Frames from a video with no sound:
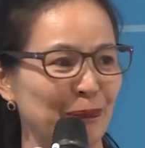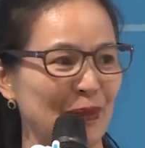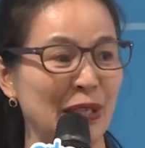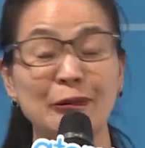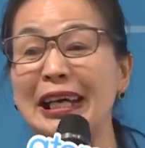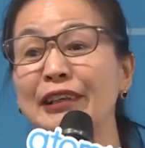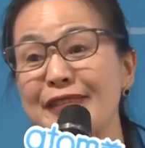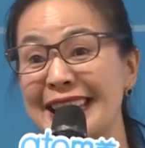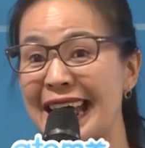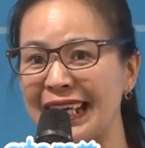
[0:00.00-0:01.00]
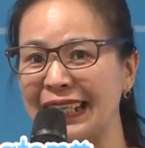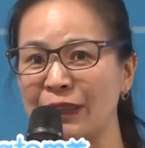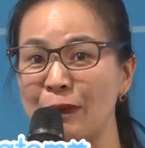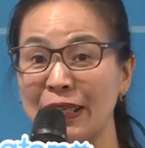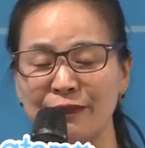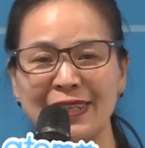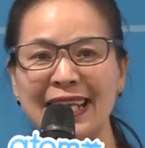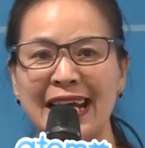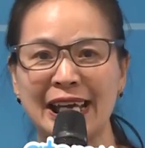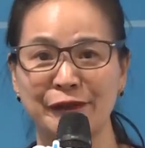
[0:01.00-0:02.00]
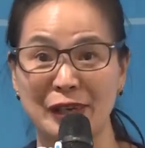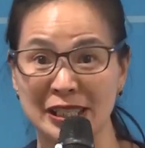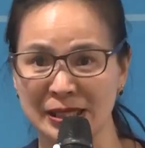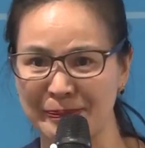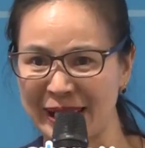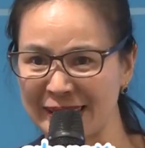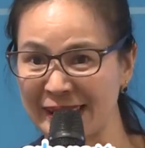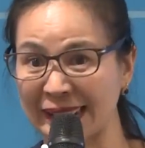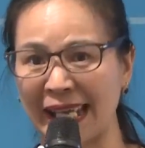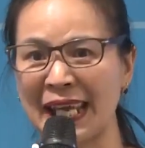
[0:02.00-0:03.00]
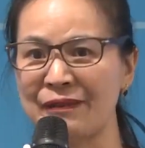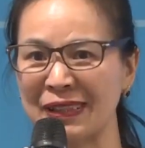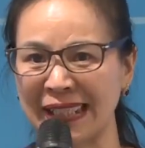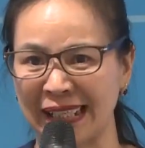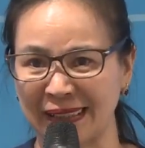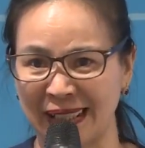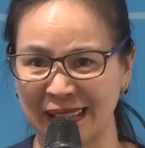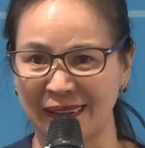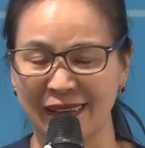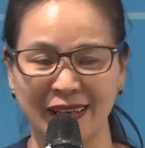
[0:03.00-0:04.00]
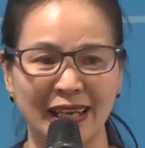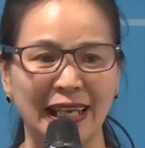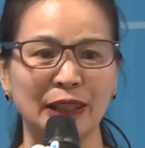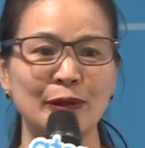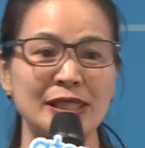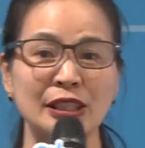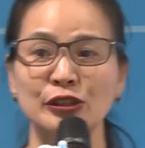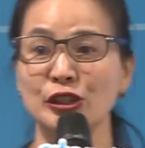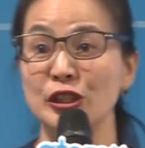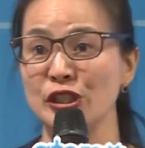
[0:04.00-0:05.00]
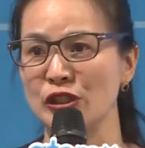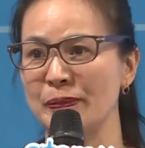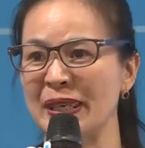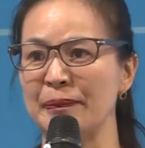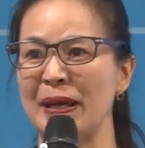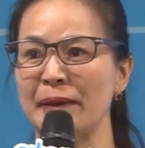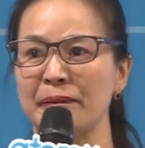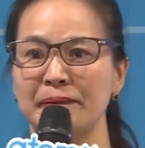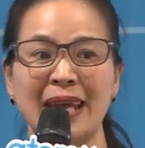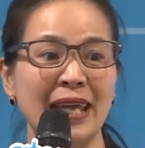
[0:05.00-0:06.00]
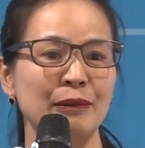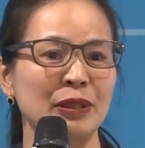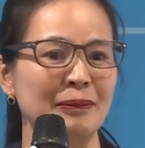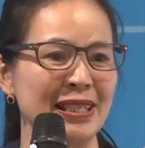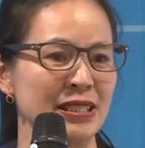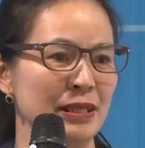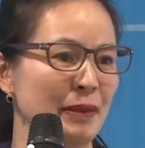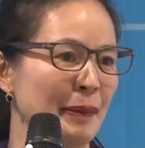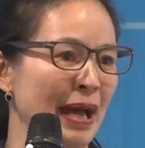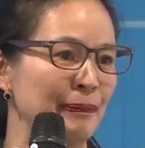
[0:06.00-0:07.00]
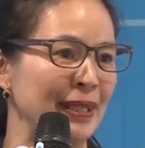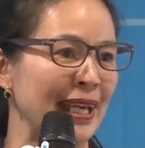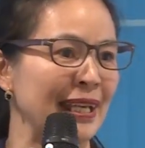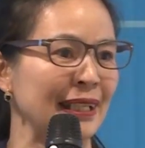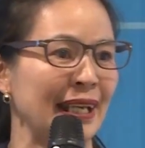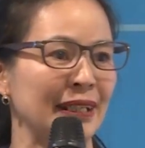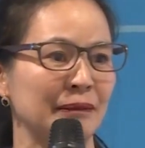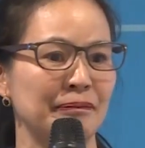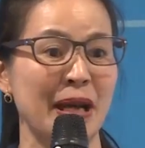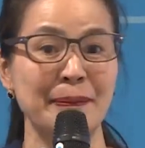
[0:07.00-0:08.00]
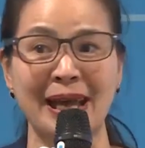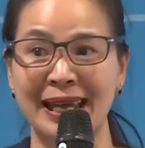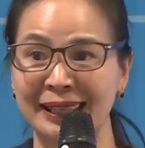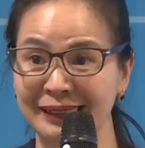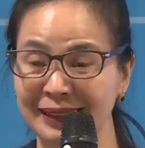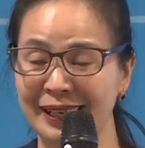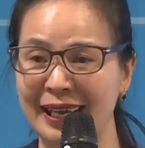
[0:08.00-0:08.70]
in one of the Langay festivals that I have attended. It was introduced to me by Diamond Master Ma'am Abigail and Ma'am Ann,